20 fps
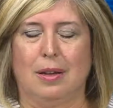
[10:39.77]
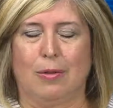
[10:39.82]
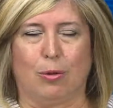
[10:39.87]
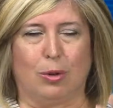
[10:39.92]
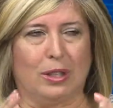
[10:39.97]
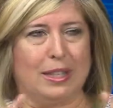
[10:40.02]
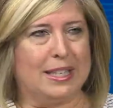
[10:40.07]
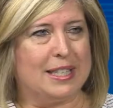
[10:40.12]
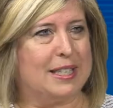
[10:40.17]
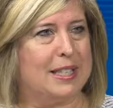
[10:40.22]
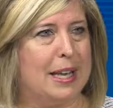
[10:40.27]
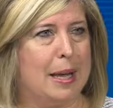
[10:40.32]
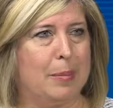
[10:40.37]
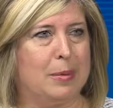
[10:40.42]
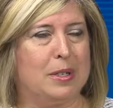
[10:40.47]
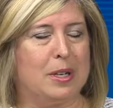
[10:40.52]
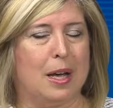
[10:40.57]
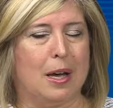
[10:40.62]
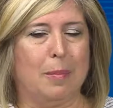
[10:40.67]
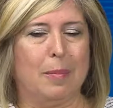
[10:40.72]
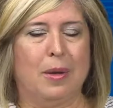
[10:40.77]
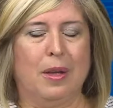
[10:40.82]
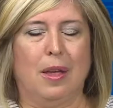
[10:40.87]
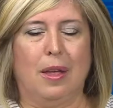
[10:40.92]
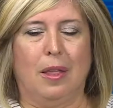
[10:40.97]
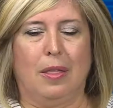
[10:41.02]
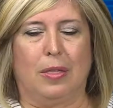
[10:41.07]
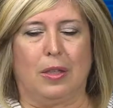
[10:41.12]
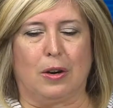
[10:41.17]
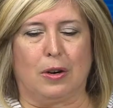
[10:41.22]
really stepped up.
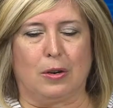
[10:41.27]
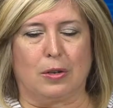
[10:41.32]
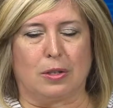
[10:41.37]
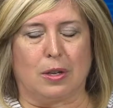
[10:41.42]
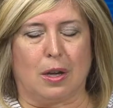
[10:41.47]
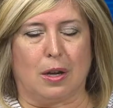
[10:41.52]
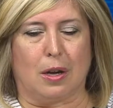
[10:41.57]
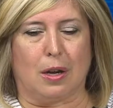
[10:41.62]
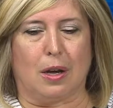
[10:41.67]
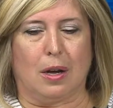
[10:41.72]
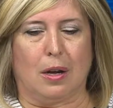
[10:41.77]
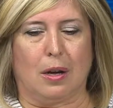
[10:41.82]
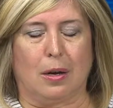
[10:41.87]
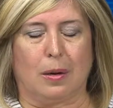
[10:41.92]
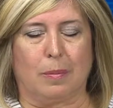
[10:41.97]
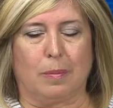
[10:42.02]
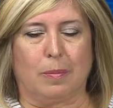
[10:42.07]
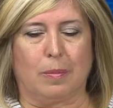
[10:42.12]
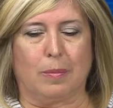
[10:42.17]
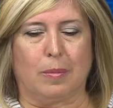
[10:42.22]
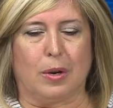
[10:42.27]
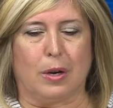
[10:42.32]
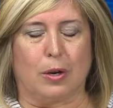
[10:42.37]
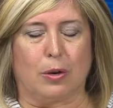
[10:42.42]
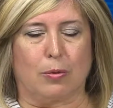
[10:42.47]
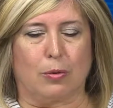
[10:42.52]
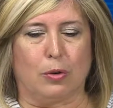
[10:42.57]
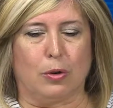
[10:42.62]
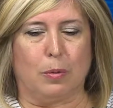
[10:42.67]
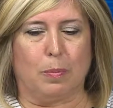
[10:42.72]
There's a
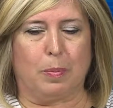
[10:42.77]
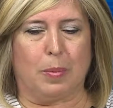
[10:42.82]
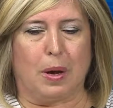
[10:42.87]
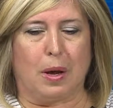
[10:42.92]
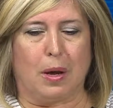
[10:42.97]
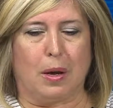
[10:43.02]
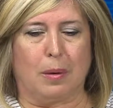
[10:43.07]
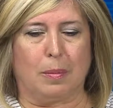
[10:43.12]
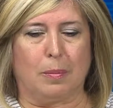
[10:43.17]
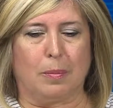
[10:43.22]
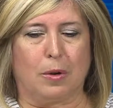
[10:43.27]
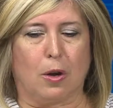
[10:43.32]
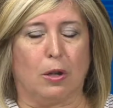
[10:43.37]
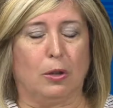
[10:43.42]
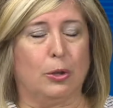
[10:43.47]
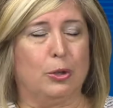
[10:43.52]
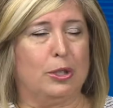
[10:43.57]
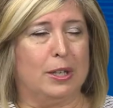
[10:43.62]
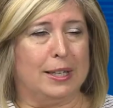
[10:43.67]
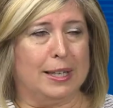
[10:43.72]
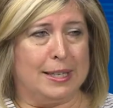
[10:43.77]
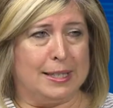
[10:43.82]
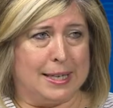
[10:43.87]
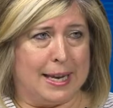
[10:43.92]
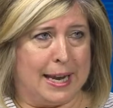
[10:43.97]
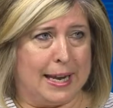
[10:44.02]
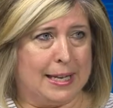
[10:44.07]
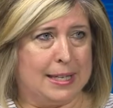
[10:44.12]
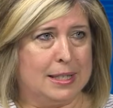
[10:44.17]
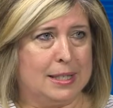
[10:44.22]
group called Lieutenant
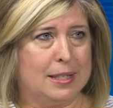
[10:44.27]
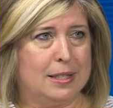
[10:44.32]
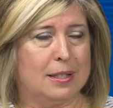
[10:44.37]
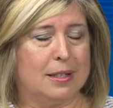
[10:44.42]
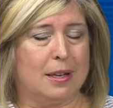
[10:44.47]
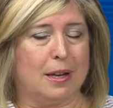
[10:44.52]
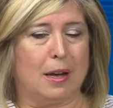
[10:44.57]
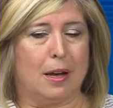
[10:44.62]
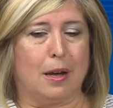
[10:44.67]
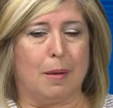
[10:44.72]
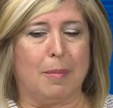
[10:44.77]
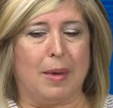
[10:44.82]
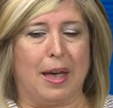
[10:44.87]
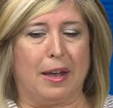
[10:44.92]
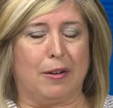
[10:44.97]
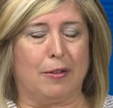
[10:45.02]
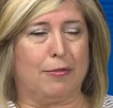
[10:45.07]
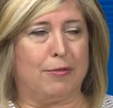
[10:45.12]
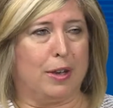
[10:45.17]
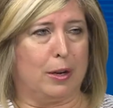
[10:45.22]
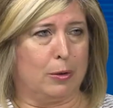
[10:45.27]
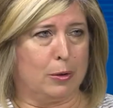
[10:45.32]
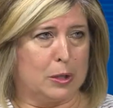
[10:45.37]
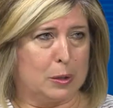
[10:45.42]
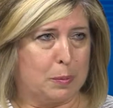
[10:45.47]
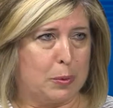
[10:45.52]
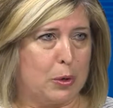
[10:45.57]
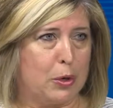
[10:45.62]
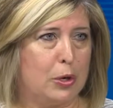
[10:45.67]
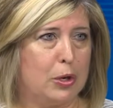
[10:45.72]
Dan's out of
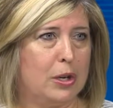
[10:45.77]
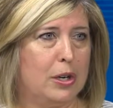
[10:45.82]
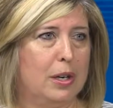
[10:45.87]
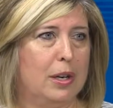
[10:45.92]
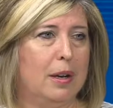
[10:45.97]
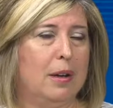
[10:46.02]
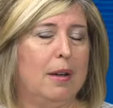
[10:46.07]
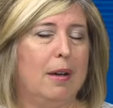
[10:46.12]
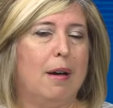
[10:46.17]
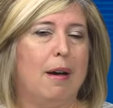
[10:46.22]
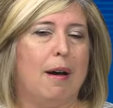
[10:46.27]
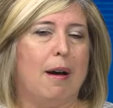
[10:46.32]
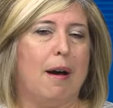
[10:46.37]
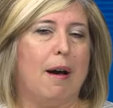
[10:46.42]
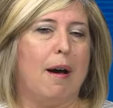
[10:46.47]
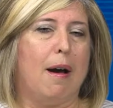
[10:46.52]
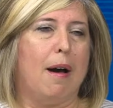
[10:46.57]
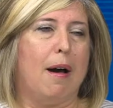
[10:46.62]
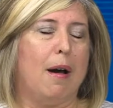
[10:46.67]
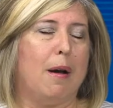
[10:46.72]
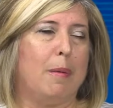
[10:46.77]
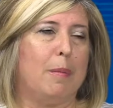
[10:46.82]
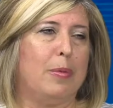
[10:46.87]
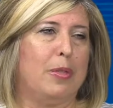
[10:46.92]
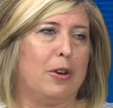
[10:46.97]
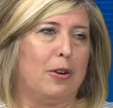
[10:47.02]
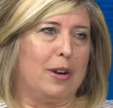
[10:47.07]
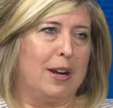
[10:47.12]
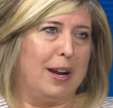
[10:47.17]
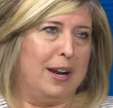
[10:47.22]
Fedelsburg.
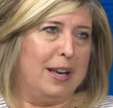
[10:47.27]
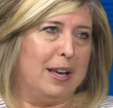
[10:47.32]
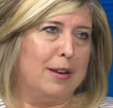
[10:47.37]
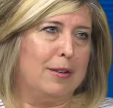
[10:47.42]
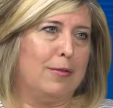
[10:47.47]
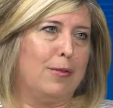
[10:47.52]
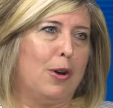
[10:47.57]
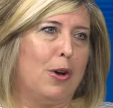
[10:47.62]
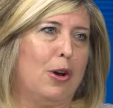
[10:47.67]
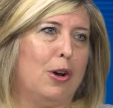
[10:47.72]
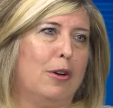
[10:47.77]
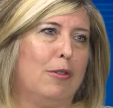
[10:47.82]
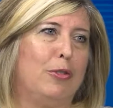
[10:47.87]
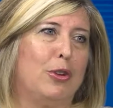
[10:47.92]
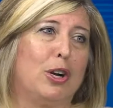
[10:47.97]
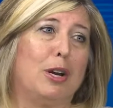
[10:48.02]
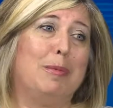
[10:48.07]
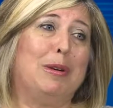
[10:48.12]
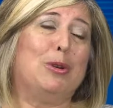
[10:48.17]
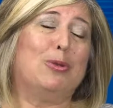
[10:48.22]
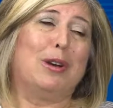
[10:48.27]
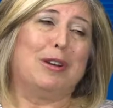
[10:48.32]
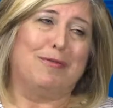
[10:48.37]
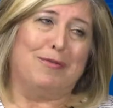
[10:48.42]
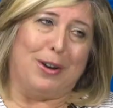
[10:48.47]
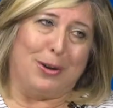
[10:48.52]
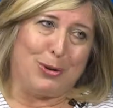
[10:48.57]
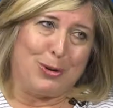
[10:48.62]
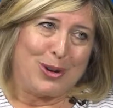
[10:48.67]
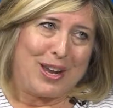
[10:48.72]
They're getting involved. They're going to be doing
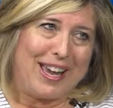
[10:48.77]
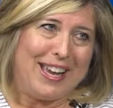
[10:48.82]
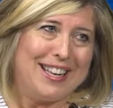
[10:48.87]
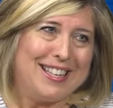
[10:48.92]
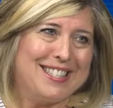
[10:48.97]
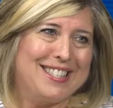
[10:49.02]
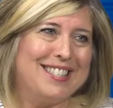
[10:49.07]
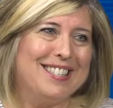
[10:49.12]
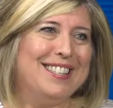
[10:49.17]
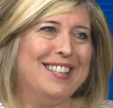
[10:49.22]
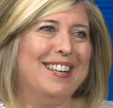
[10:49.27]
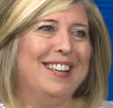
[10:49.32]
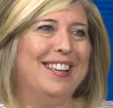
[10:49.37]
funnel cakes